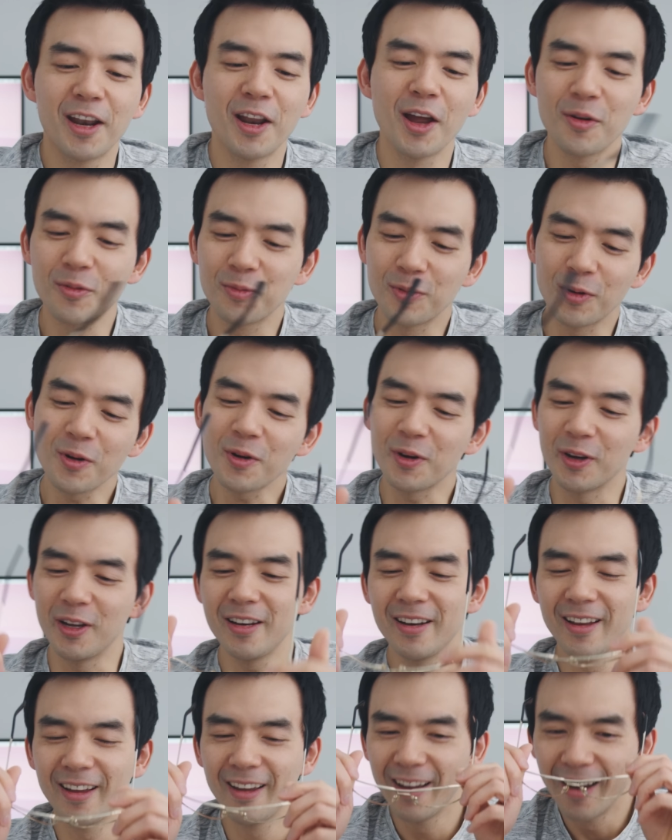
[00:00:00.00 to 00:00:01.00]
and I wore
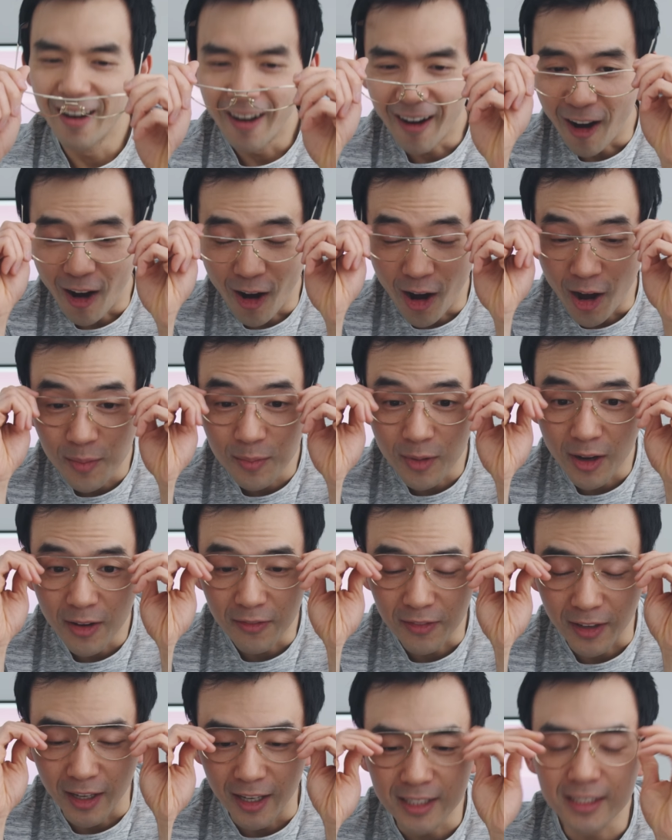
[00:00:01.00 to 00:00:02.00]
it on my
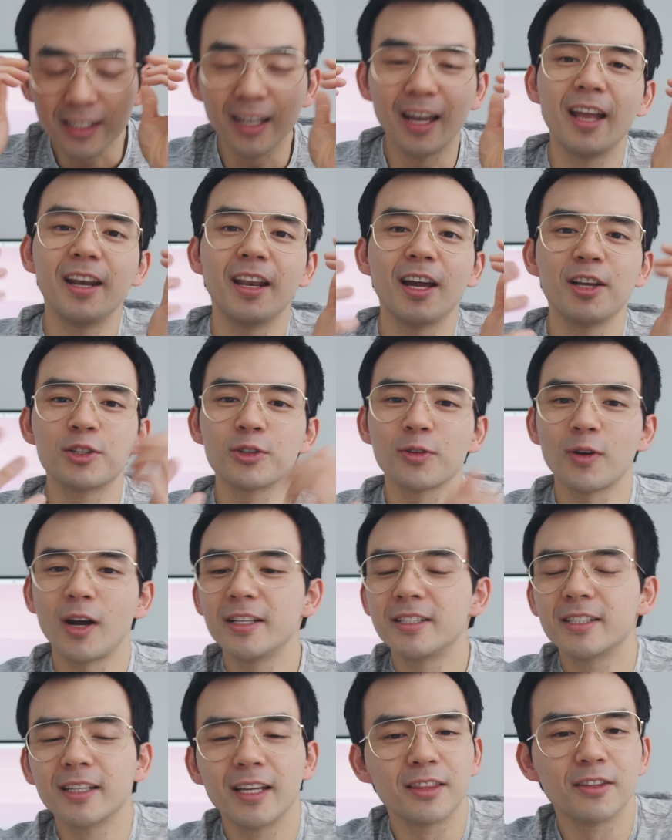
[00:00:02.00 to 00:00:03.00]
face, and I
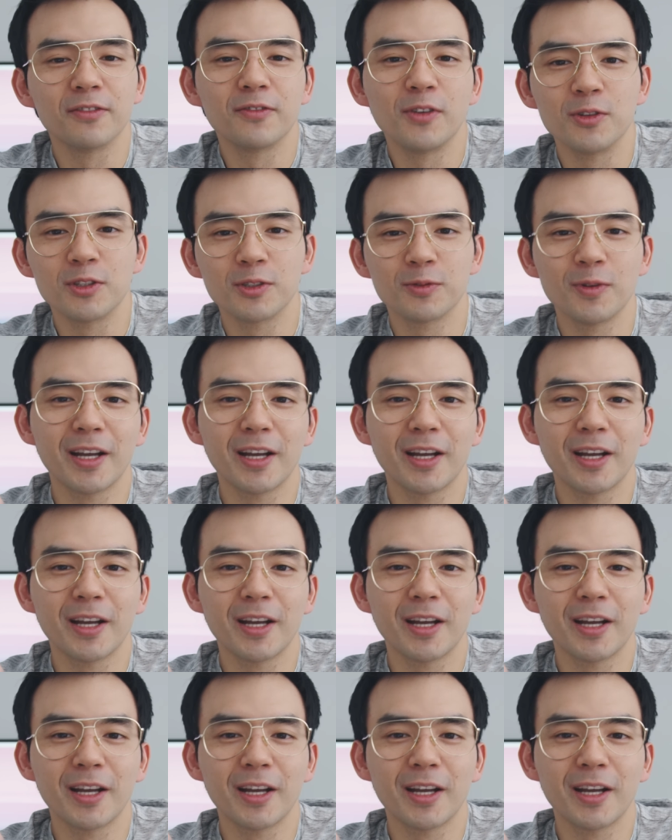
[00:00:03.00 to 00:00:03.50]
tried to get the phone to